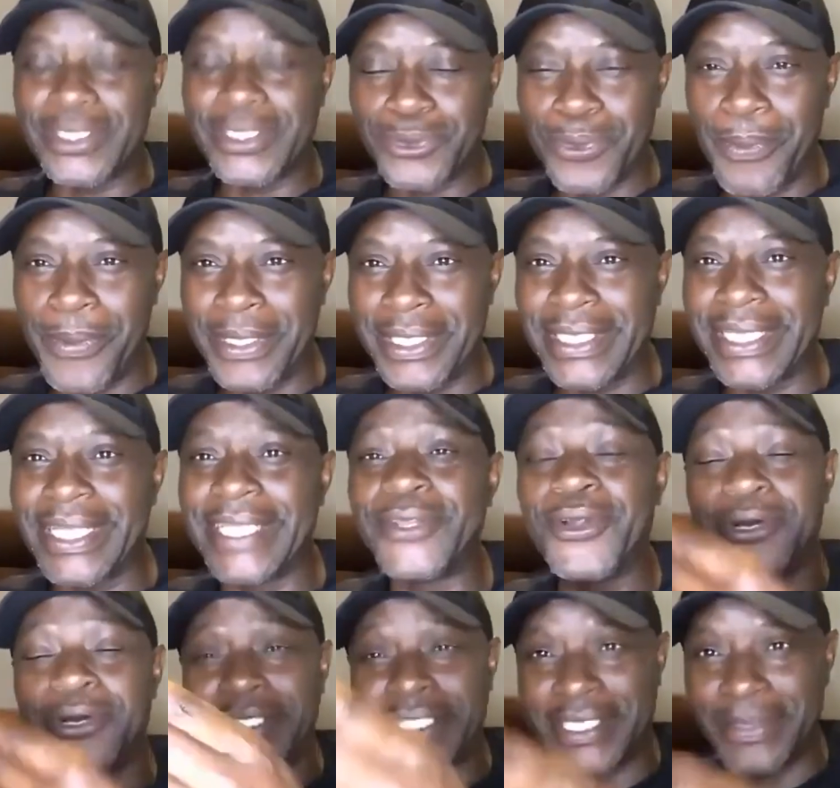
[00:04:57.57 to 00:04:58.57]
wants to put...
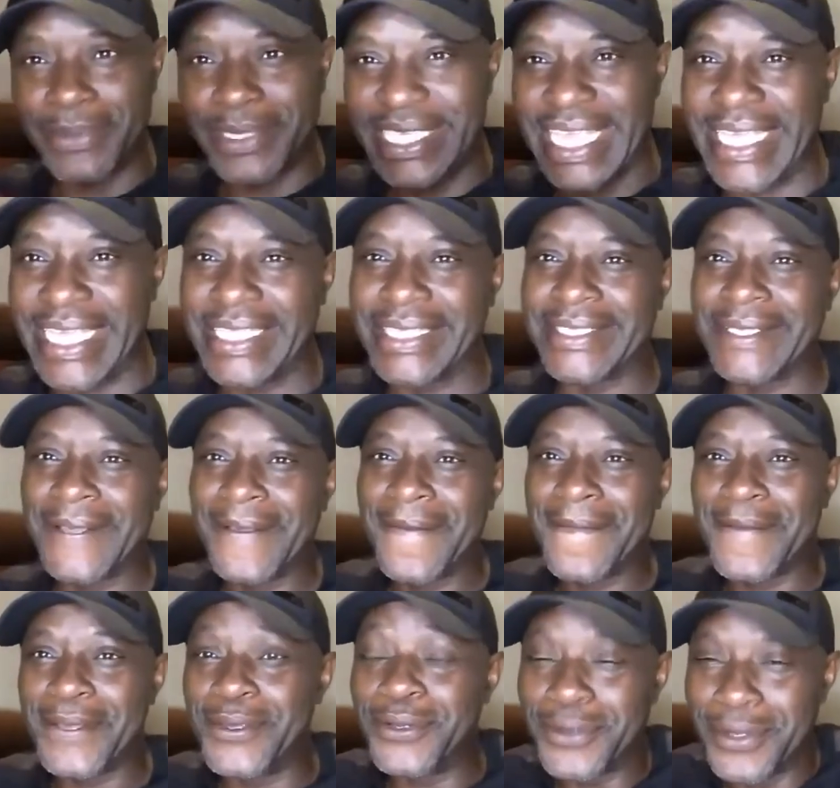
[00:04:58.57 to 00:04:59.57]
No, Tim, say it.
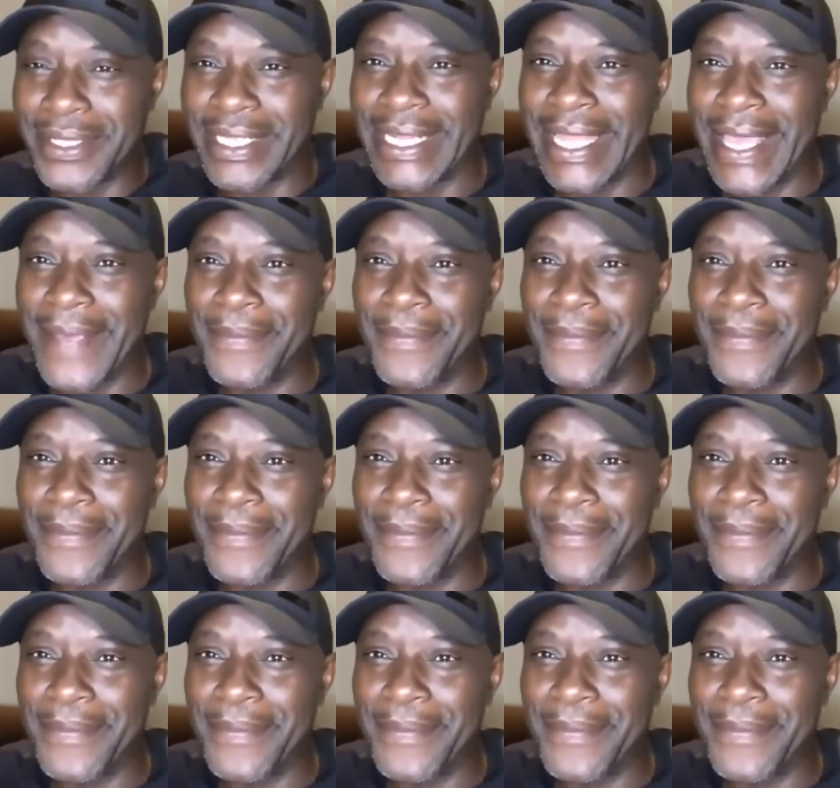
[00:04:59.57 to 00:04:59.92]
You know the